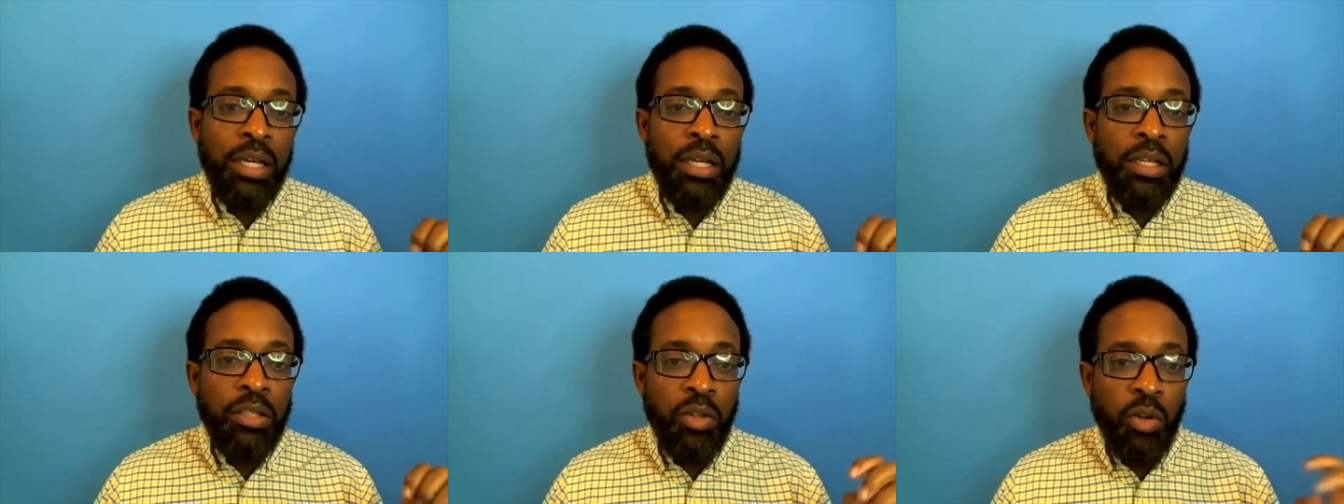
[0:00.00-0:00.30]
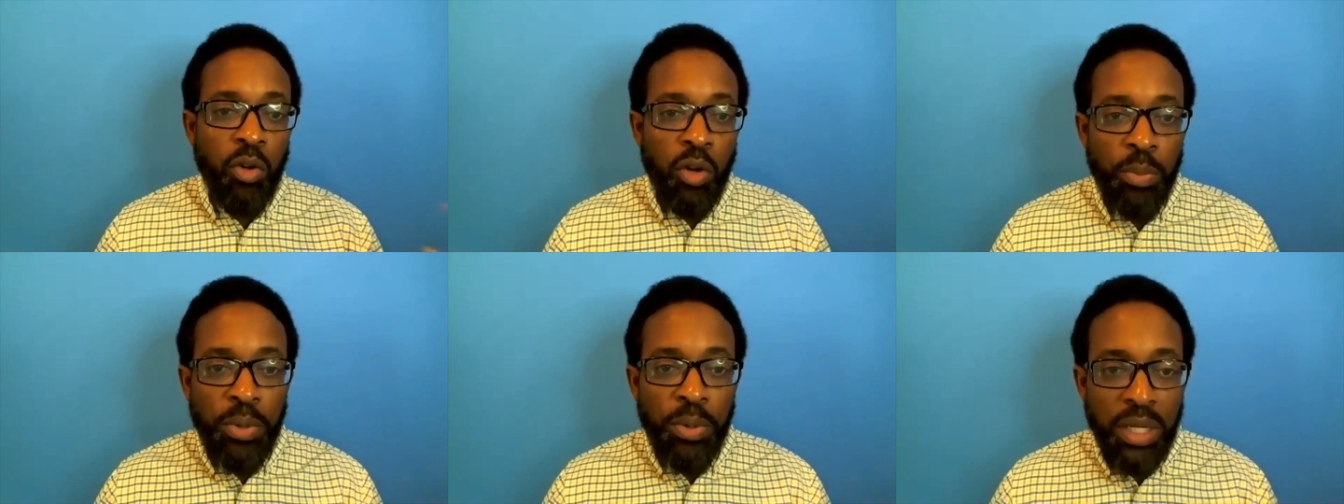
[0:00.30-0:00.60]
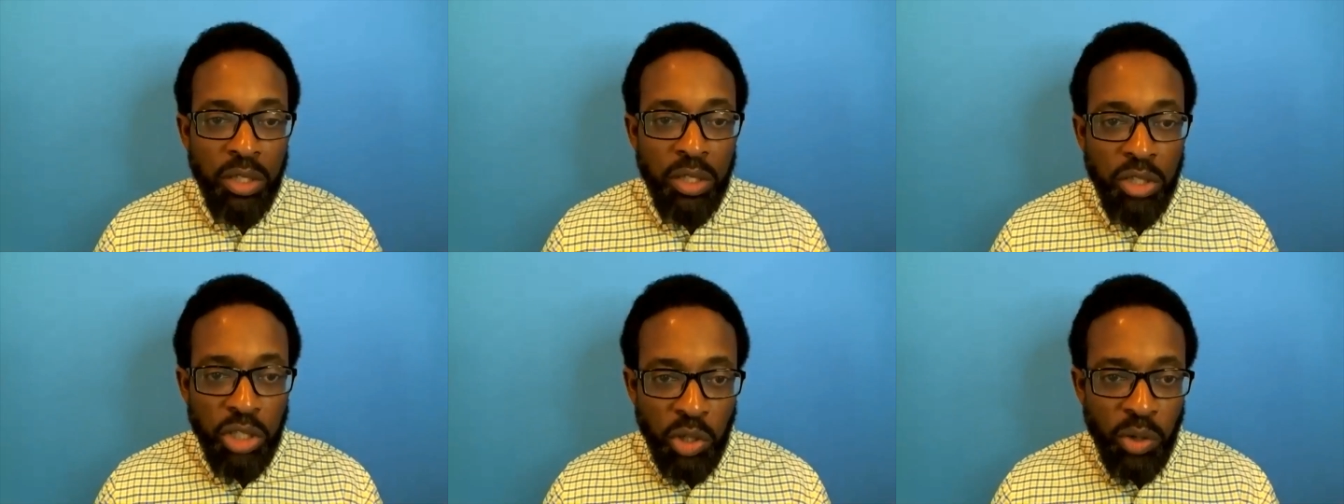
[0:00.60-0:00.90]
So hope you
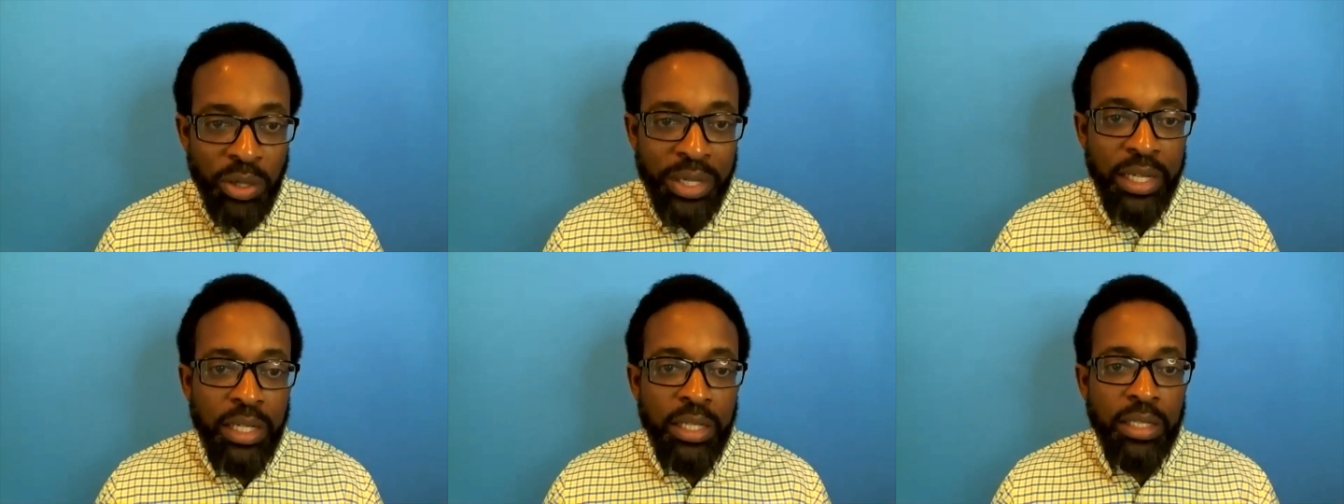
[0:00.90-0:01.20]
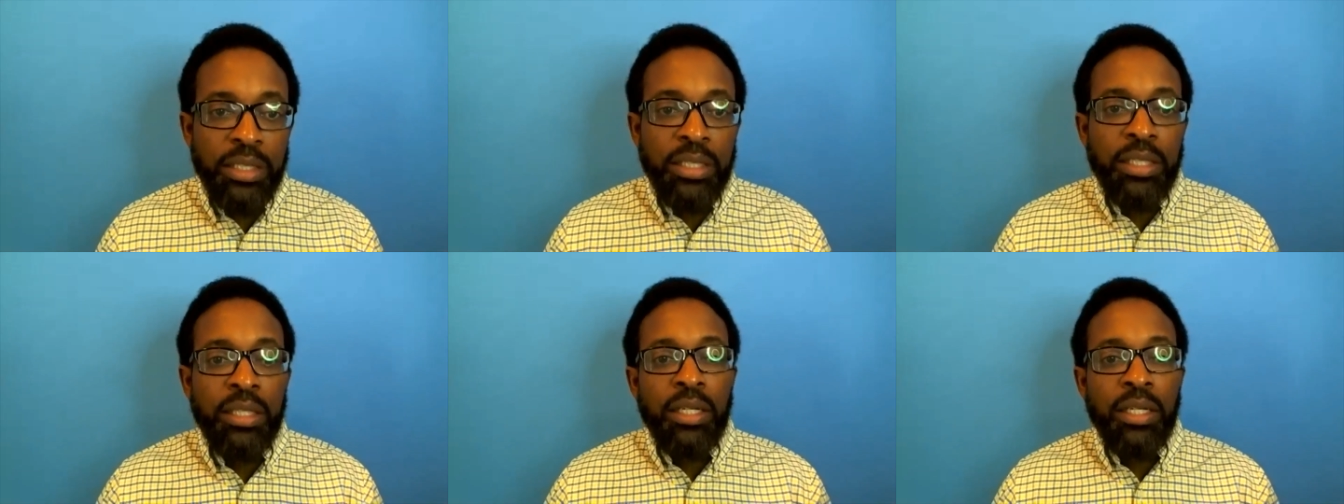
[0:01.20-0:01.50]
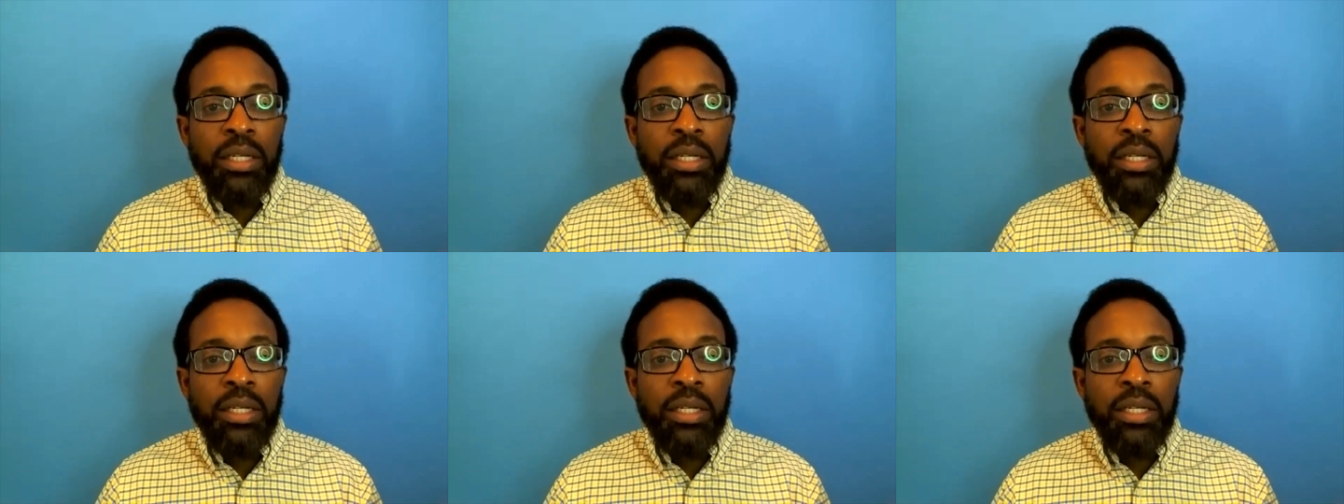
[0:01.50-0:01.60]
can join us.